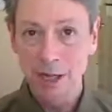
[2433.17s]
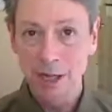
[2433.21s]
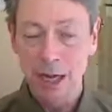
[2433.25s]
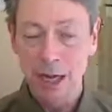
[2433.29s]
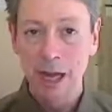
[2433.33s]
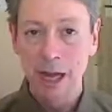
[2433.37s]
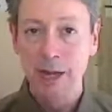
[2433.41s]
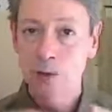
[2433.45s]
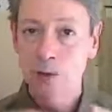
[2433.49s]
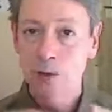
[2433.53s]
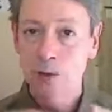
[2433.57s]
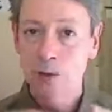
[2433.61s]

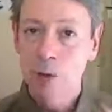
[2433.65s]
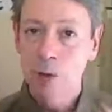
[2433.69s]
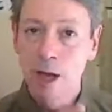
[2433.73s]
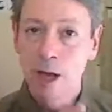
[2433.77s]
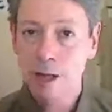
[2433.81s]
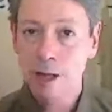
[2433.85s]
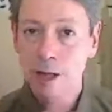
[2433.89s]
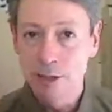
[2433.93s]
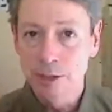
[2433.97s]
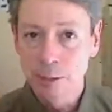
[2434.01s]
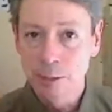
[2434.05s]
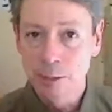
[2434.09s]
as well
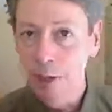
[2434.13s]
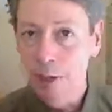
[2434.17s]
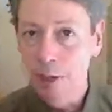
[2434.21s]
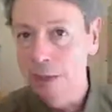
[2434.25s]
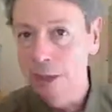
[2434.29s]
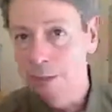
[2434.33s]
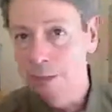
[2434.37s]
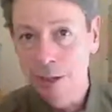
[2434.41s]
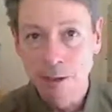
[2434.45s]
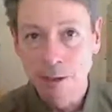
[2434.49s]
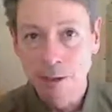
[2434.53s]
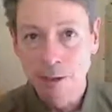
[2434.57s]
as
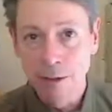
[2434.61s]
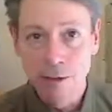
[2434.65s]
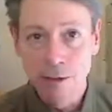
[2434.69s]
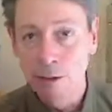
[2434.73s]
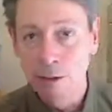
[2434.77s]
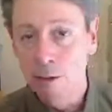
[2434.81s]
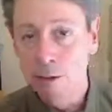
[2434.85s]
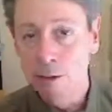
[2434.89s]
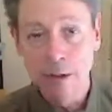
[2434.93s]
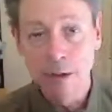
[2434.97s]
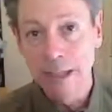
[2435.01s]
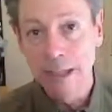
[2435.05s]
maybe
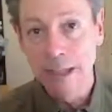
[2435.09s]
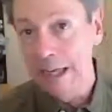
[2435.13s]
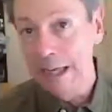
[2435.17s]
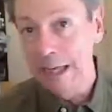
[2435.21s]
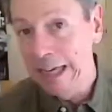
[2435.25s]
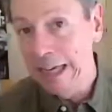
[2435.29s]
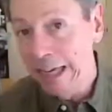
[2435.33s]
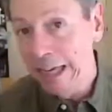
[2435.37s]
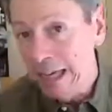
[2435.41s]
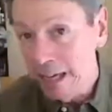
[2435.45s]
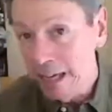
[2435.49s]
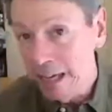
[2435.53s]
doing what they
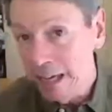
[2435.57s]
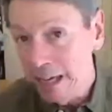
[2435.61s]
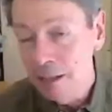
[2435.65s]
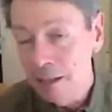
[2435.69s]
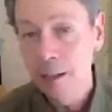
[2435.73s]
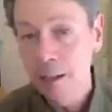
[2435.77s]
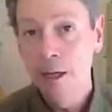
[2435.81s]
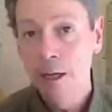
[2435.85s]
can